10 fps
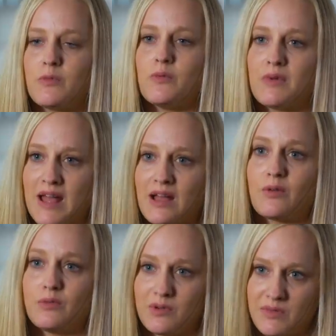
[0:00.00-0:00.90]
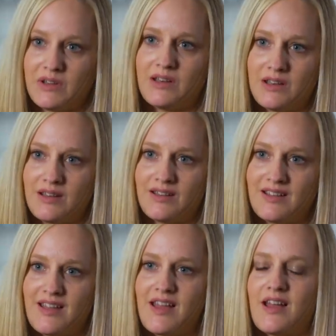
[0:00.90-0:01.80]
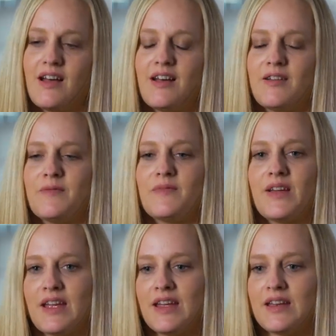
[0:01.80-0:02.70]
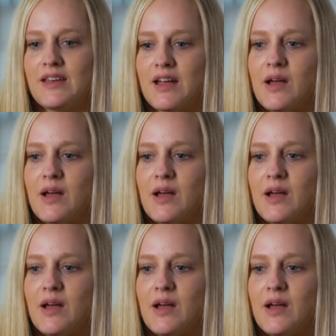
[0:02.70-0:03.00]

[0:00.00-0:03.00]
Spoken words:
I'm a black woman, and